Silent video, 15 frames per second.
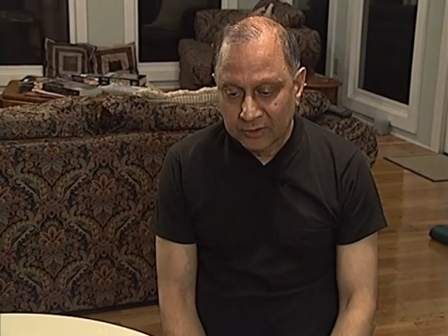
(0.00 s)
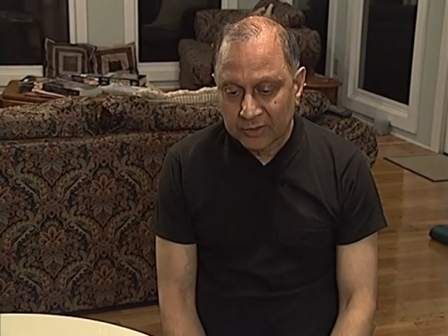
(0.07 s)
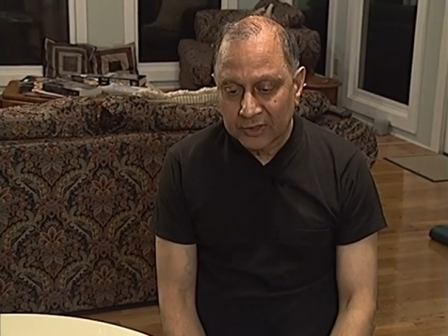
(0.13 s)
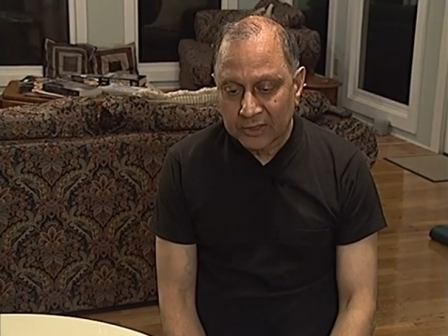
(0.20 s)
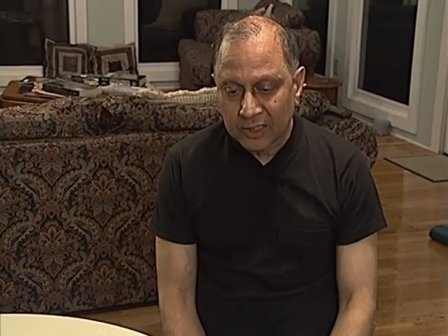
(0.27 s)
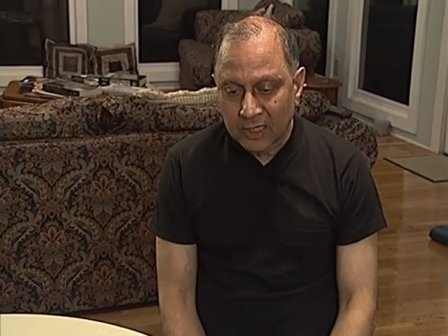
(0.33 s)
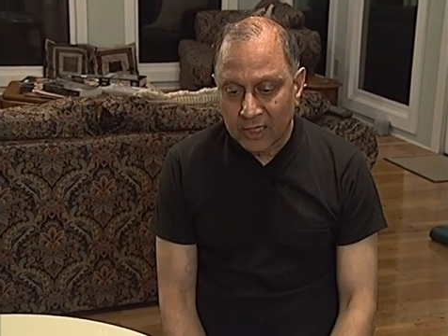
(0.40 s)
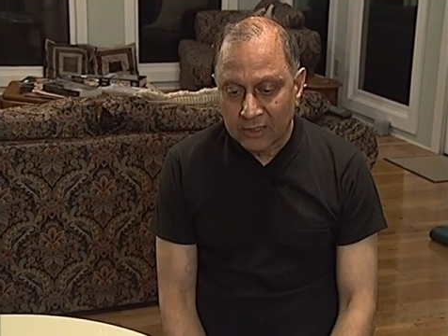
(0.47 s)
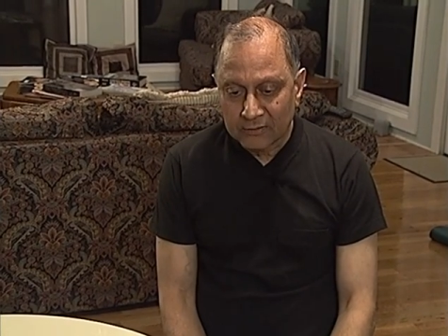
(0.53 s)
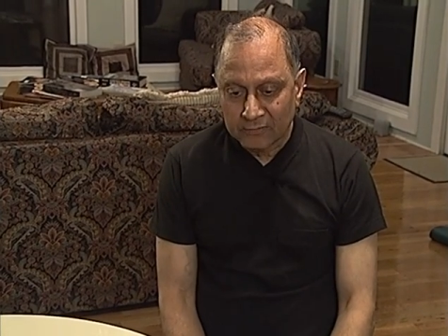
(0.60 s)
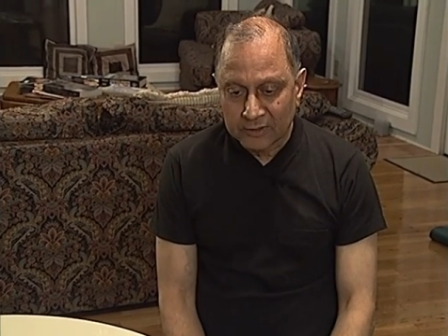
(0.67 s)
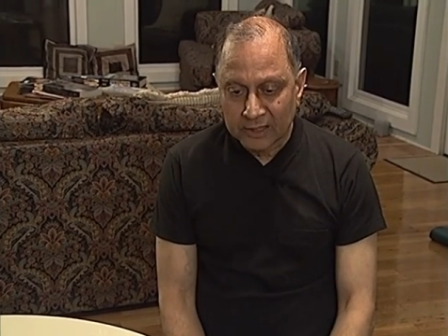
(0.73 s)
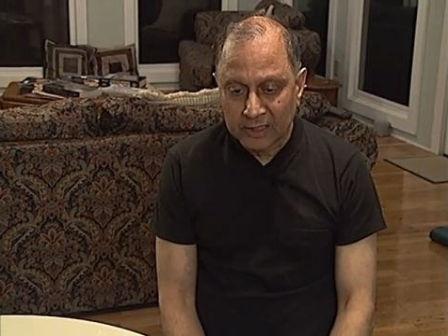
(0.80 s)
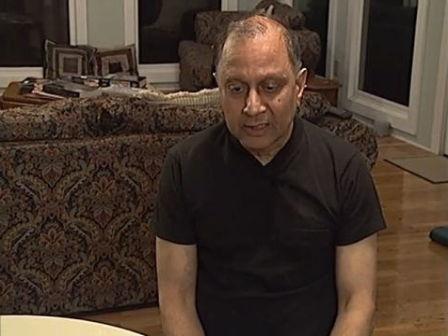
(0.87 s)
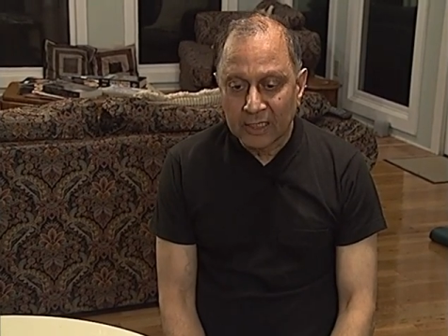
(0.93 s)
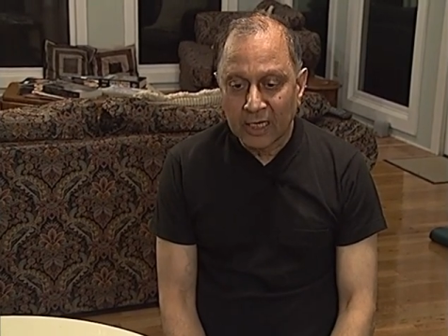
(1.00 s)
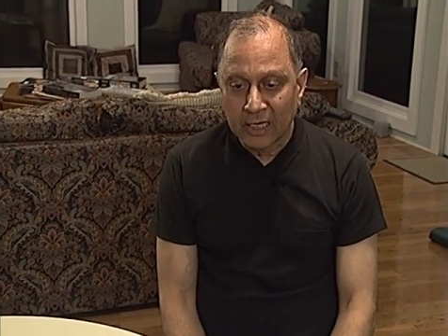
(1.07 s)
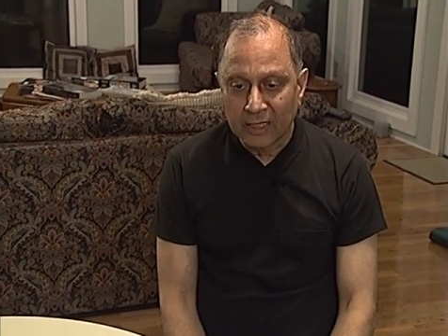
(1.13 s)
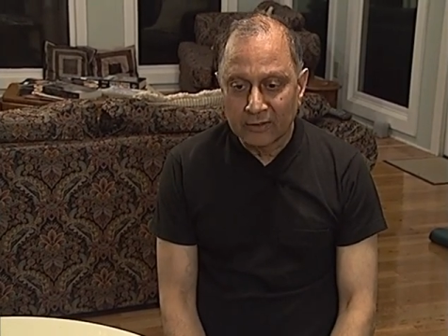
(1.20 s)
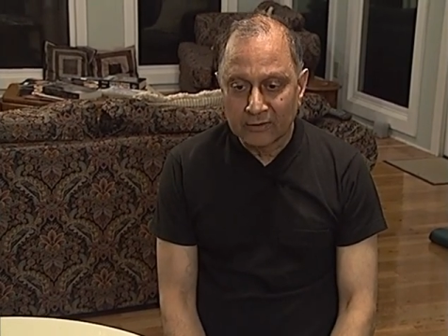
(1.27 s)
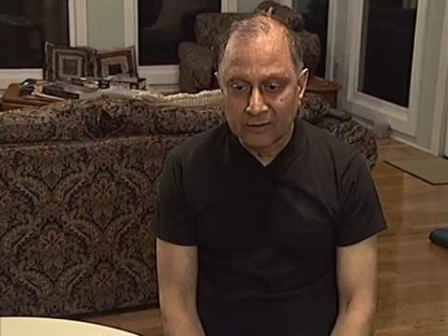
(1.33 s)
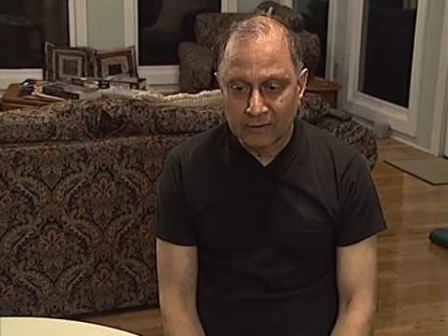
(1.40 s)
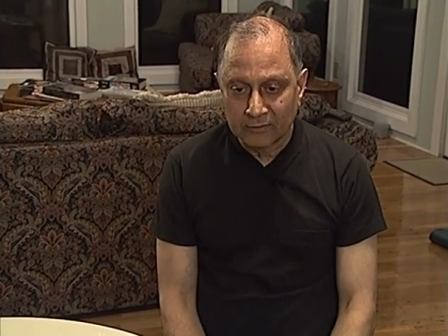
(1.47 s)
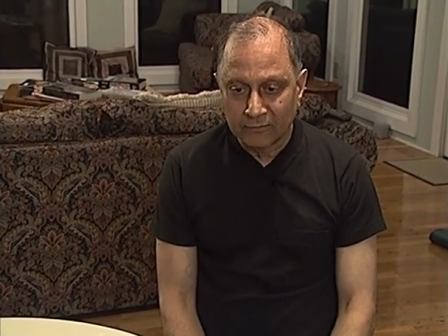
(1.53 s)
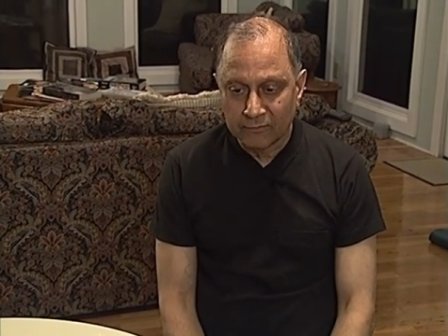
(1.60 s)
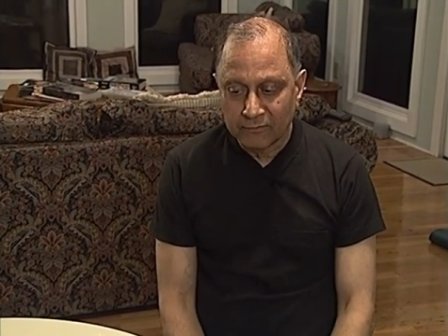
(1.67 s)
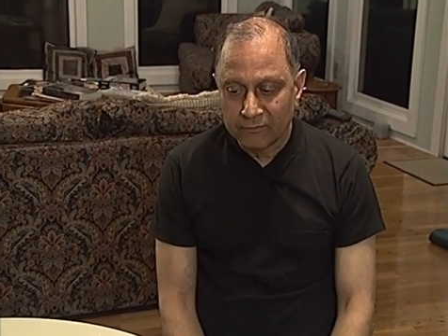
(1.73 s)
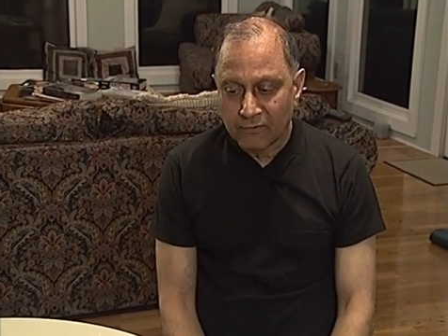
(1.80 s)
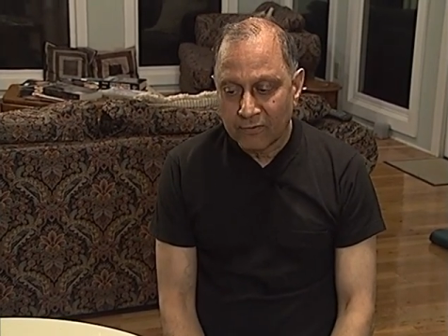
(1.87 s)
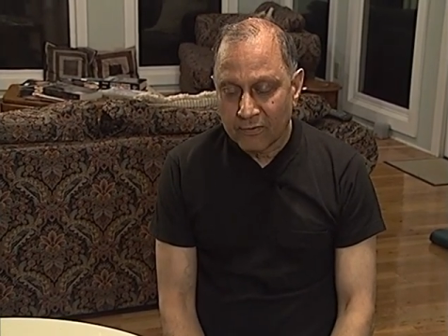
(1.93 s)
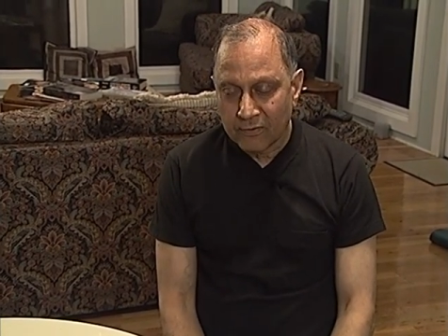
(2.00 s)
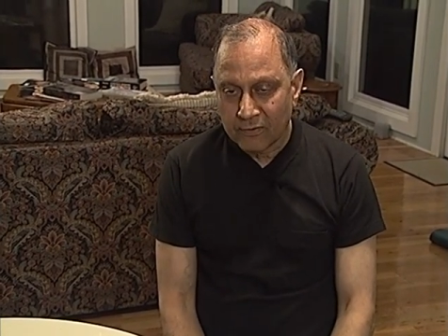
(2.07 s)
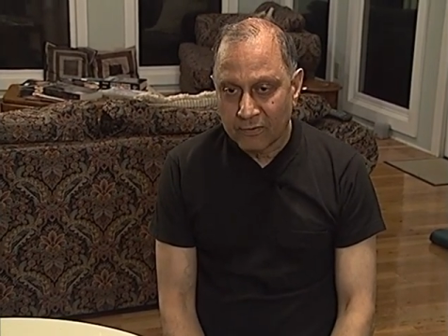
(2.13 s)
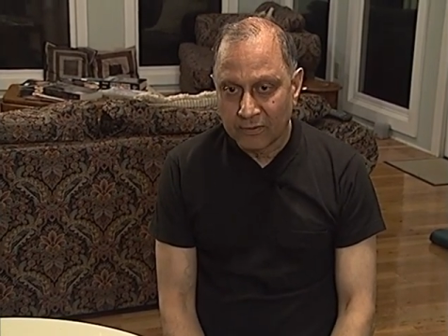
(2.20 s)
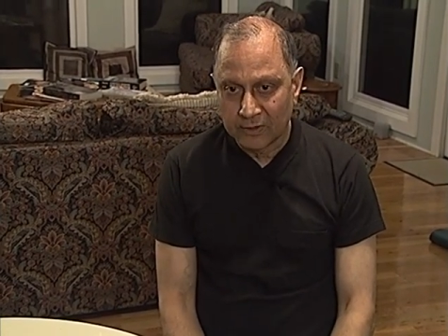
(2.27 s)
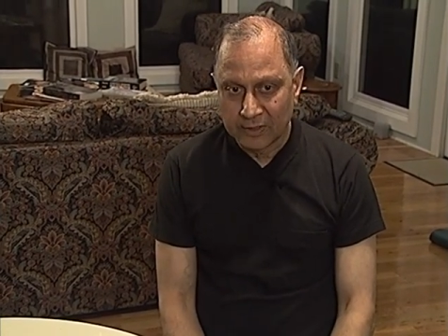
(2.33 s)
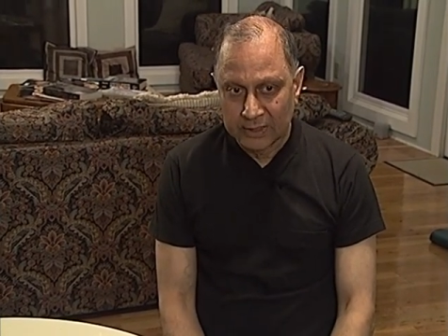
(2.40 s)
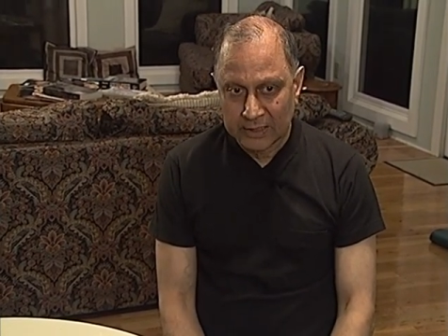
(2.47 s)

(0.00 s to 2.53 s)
start with a count of 4.